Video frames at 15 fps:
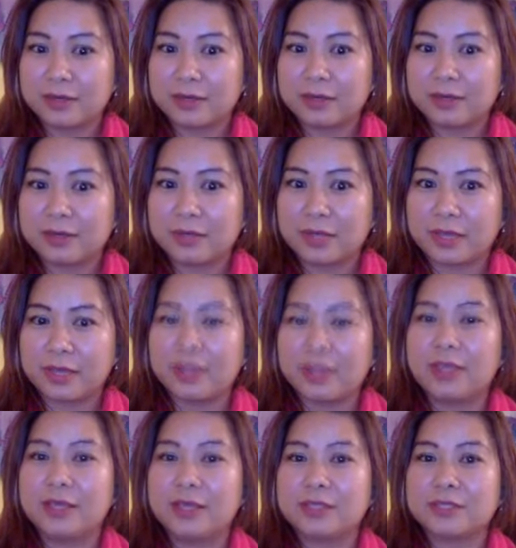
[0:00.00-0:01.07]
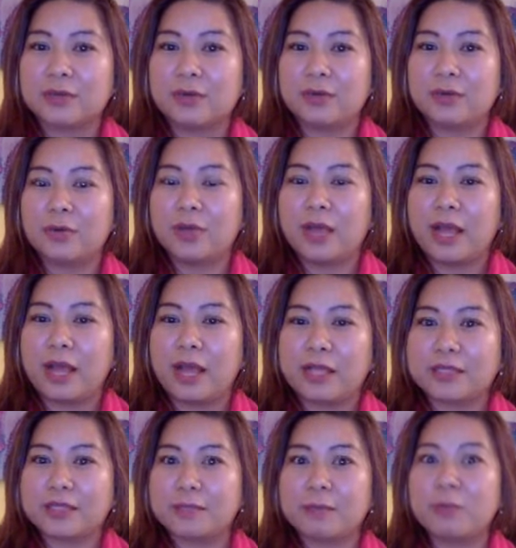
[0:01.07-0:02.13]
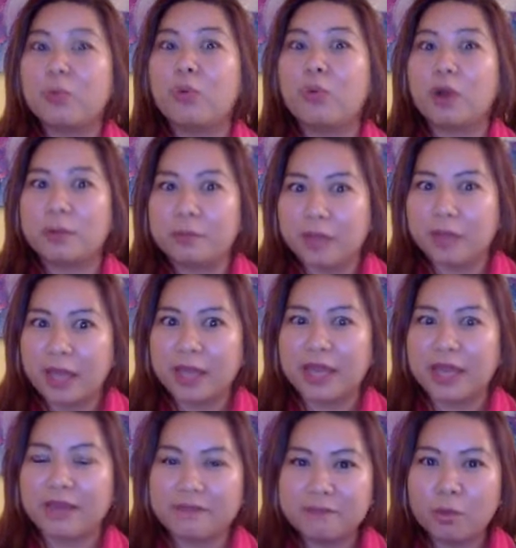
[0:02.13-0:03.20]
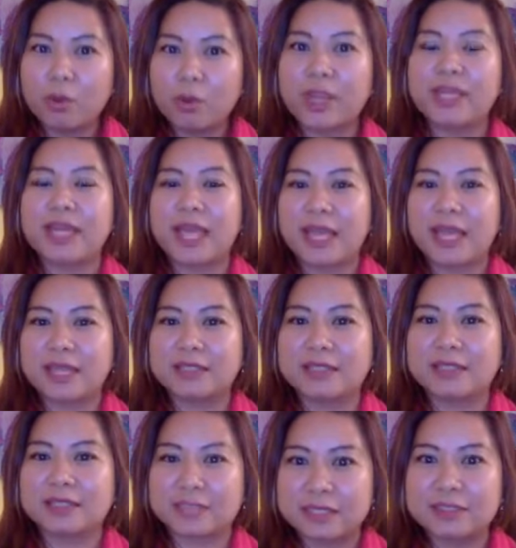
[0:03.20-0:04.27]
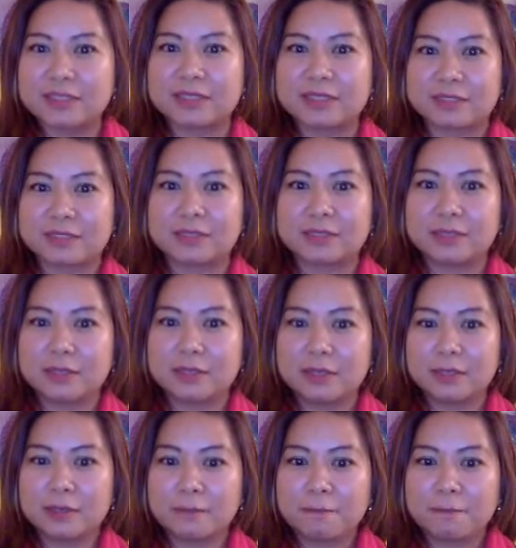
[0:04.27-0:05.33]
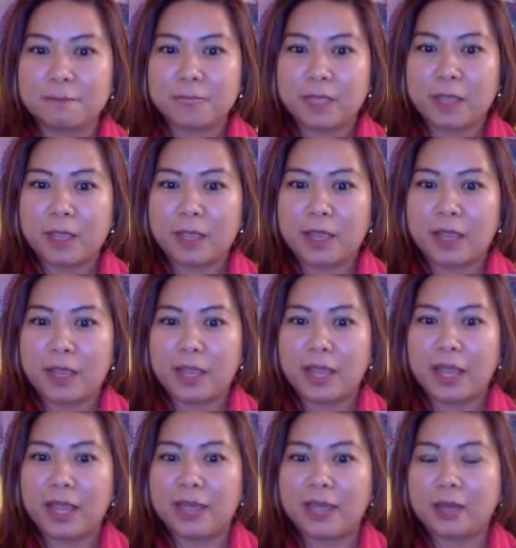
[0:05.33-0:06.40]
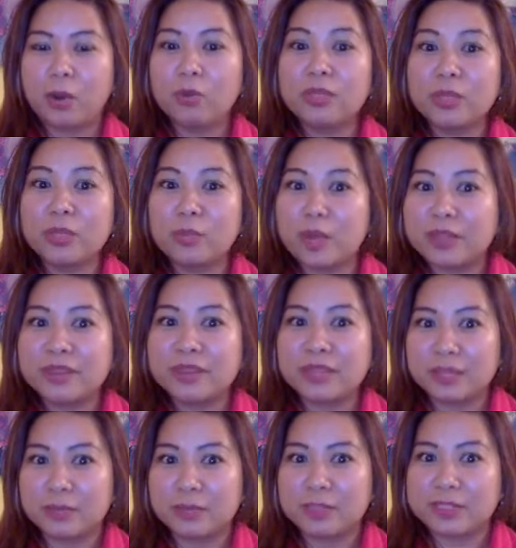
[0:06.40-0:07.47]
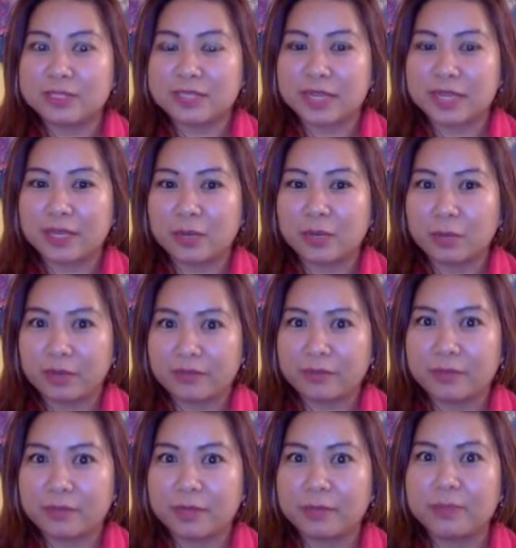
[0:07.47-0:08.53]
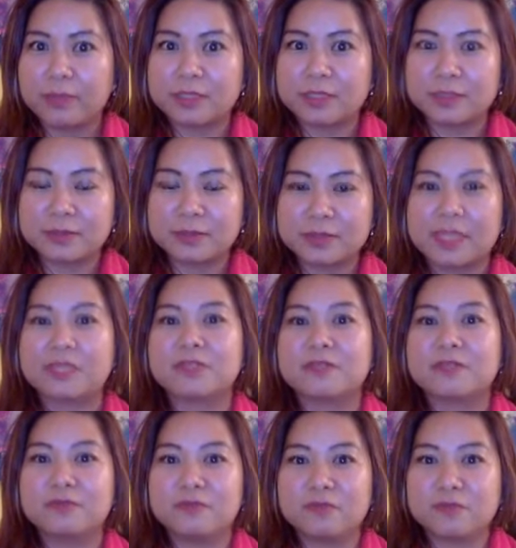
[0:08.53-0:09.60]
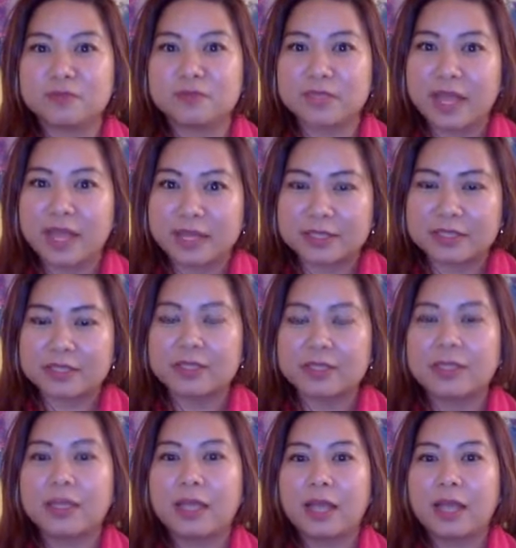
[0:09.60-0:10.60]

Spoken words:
Okay? So some people who are blind have more enhanced senses. And only one thing was taken away from them. It's the sense of sight.